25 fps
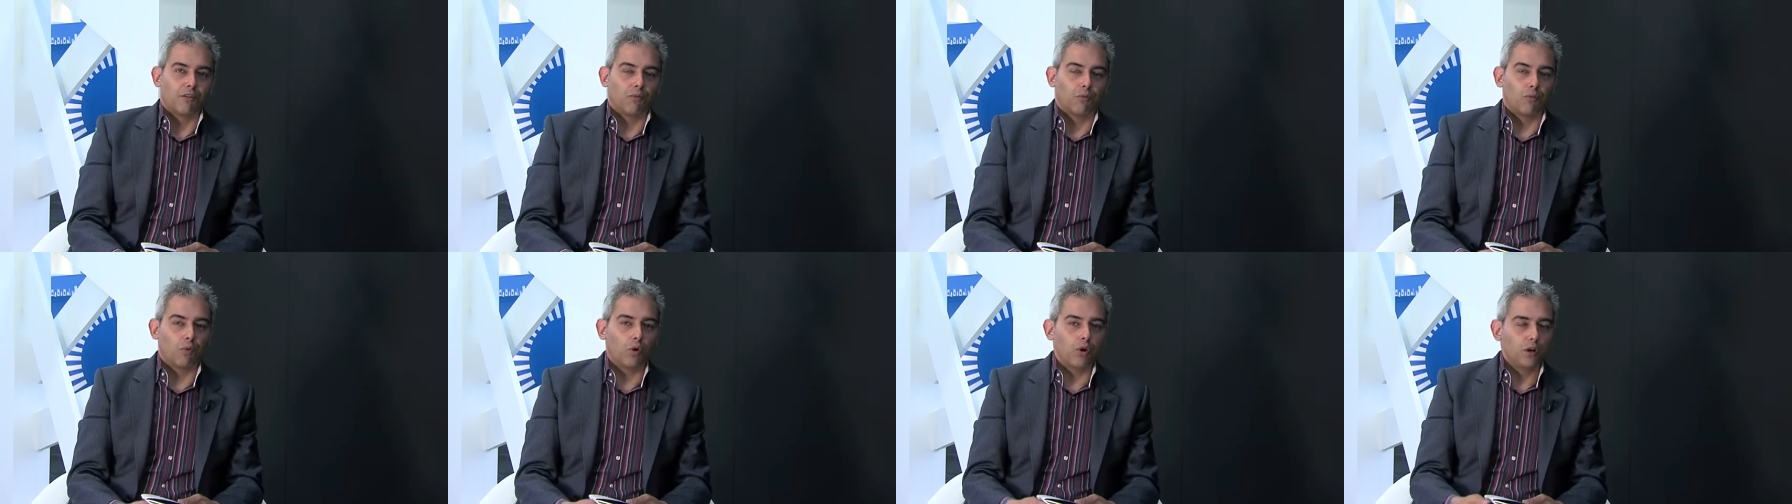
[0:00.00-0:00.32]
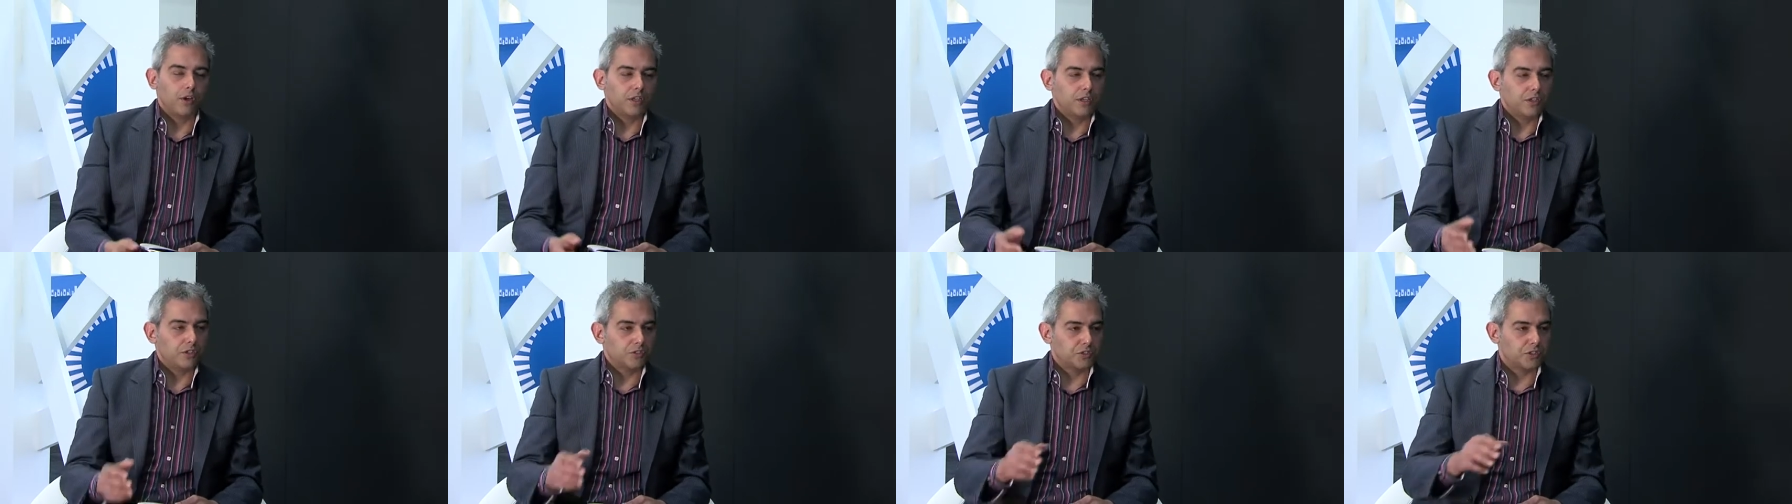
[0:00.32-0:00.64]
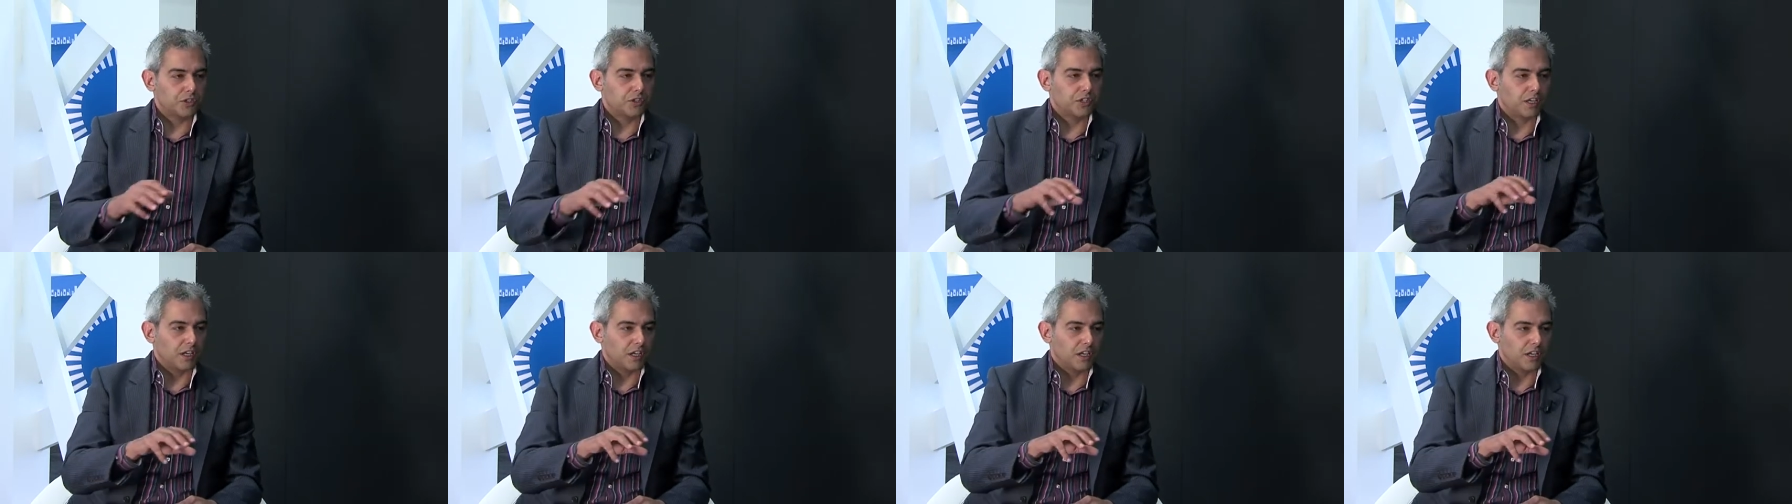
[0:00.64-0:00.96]
what are you
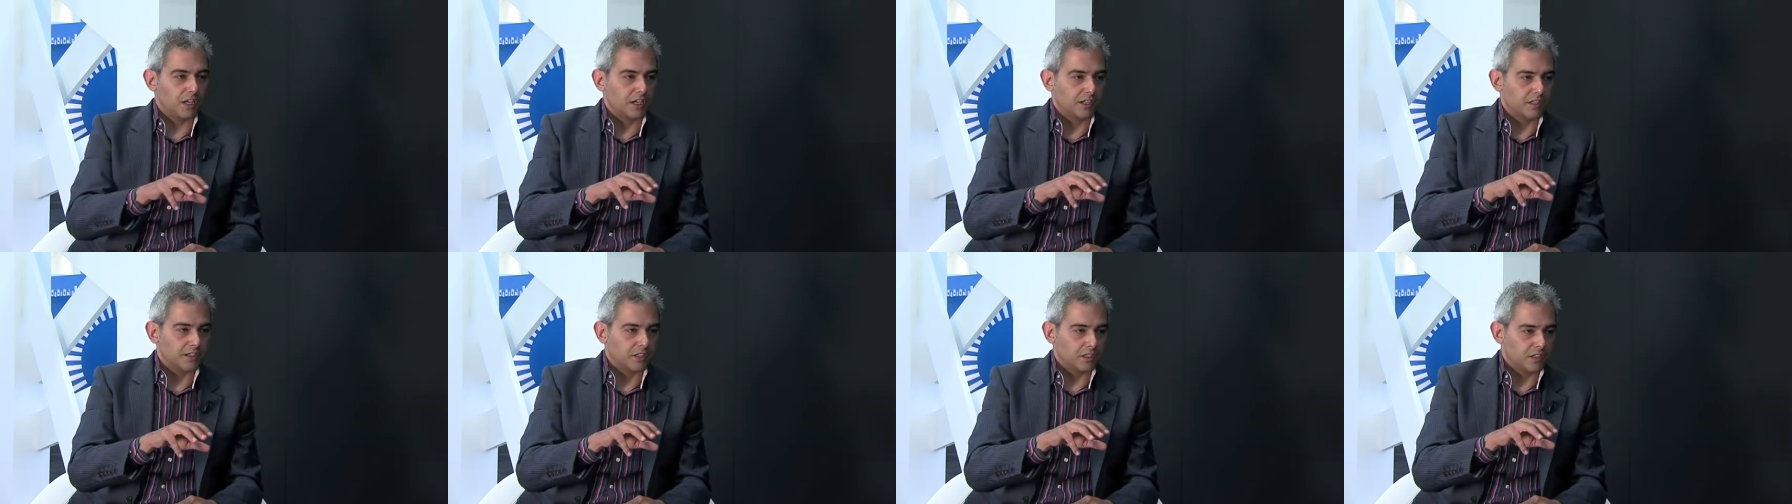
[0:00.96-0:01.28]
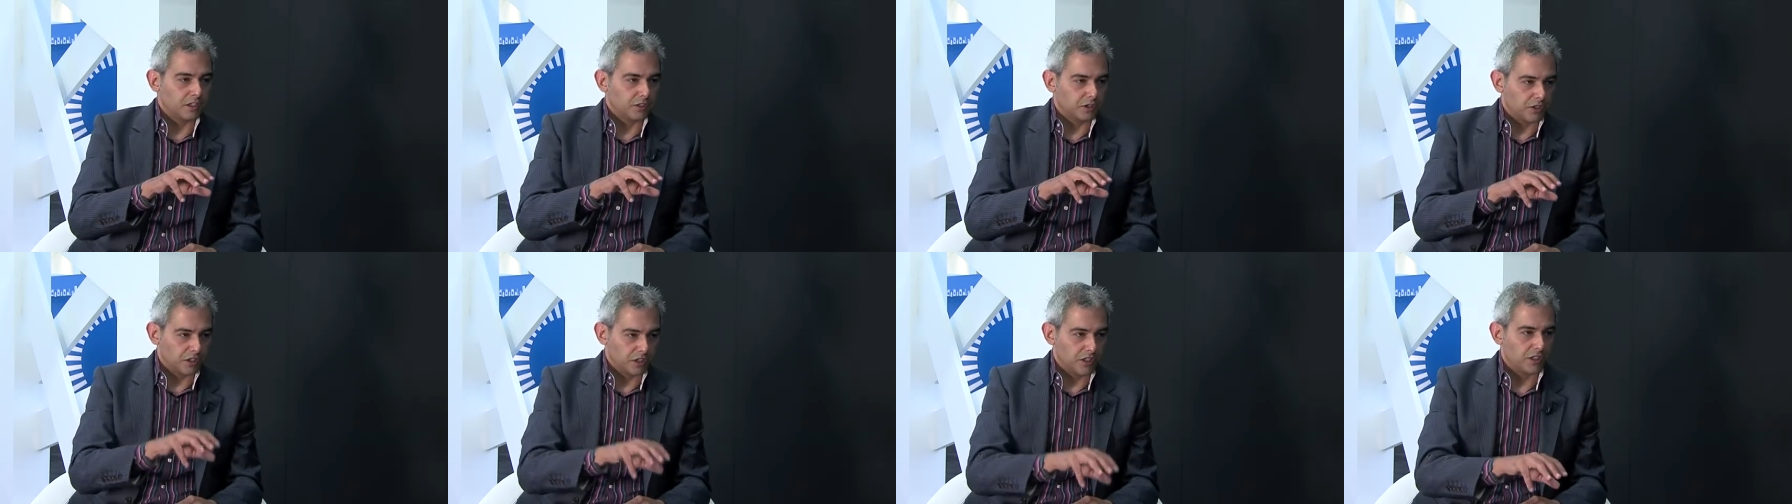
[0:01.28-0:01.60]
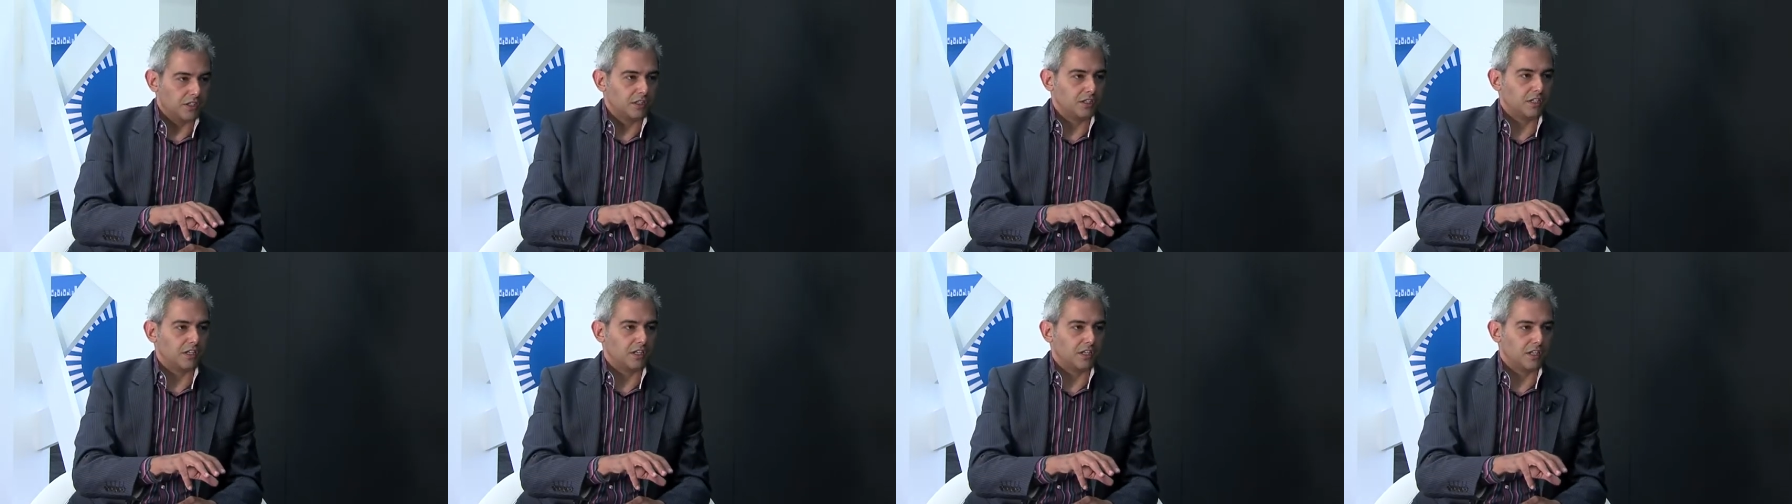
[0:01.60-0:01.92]
seeing in the
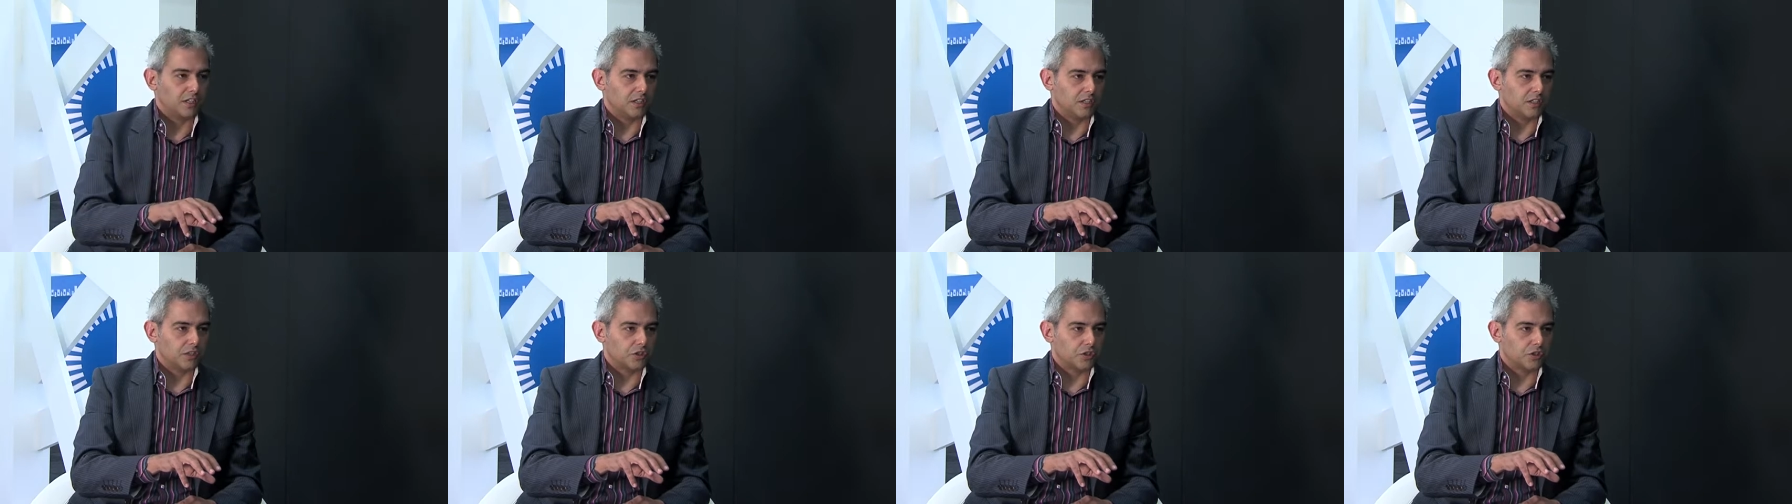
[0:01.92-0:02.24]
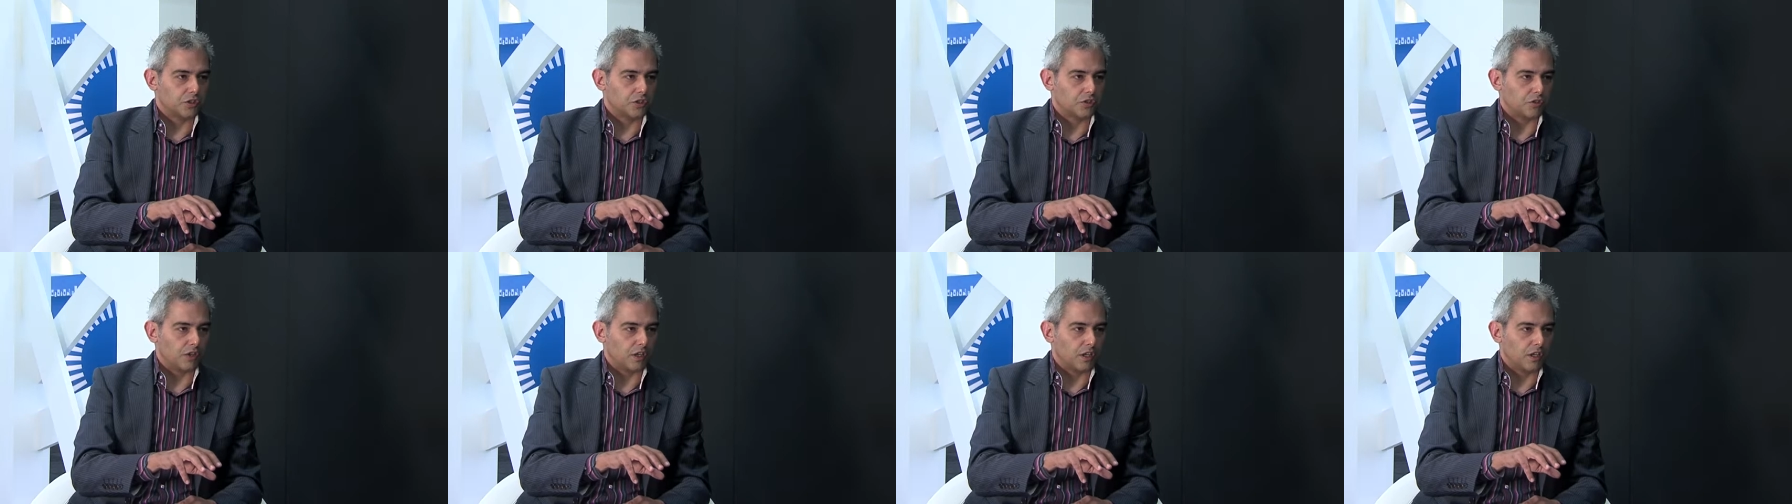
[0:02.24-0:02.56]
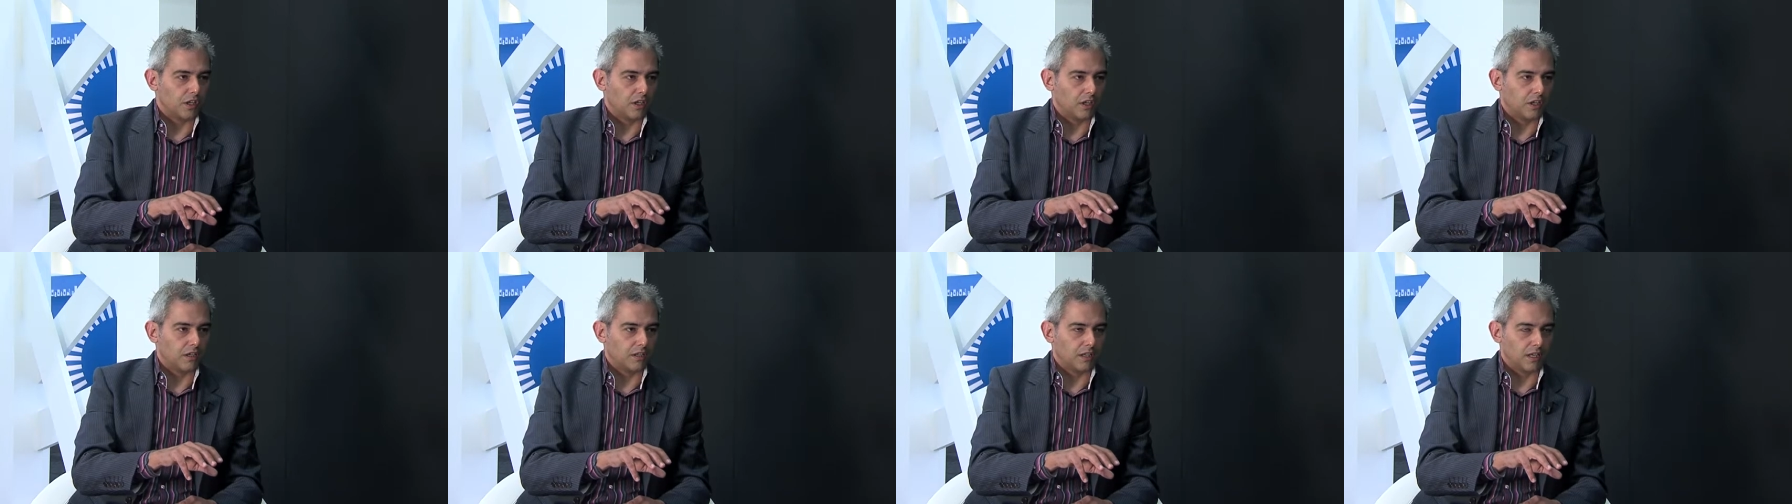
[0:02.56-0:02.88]
utility industry
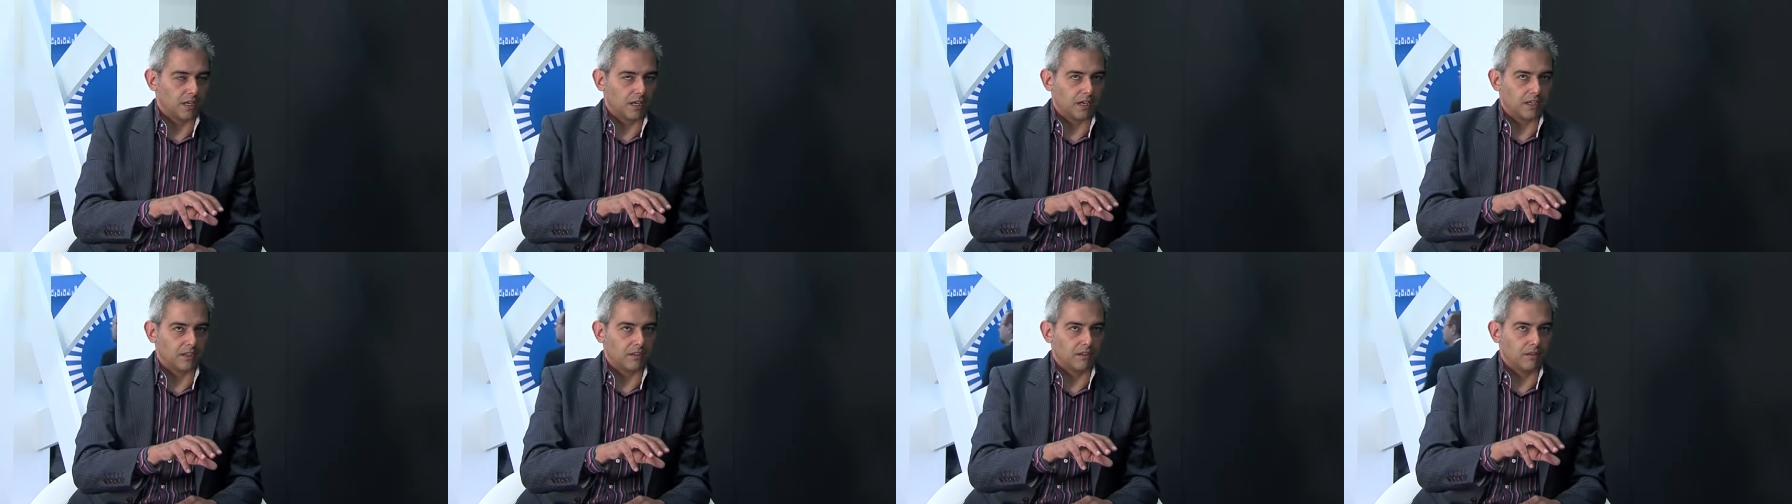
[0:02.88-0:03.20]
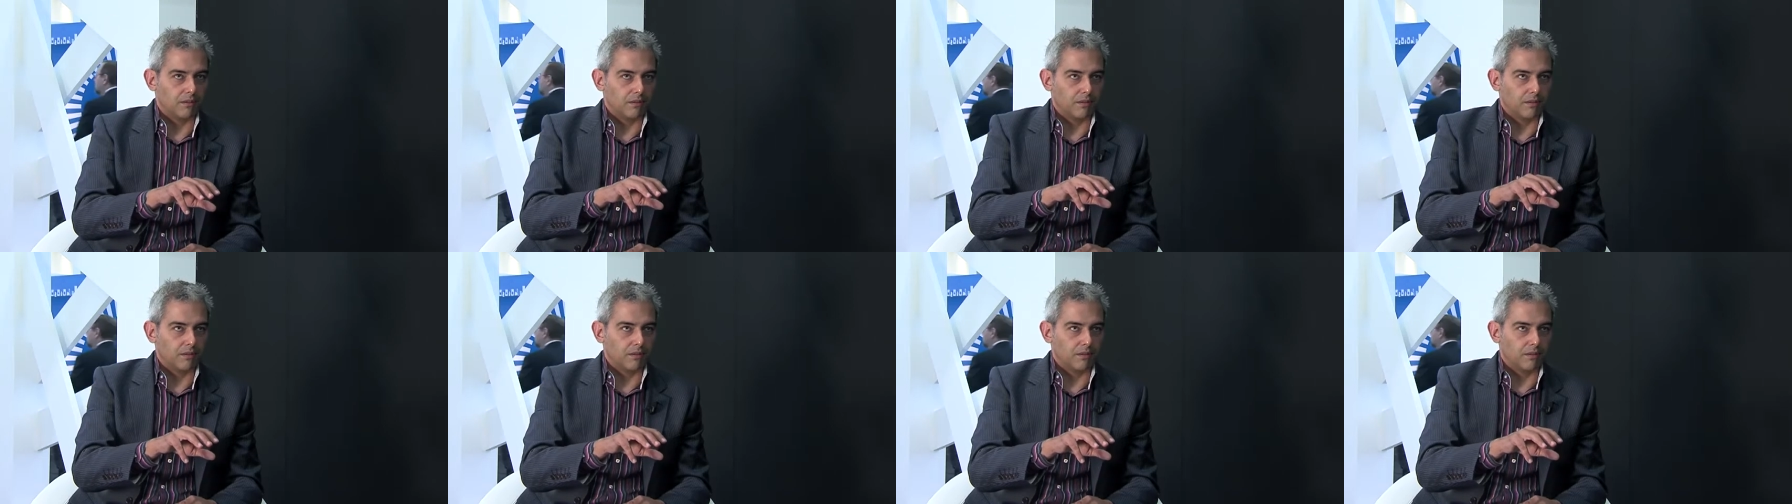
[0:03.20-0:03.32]
that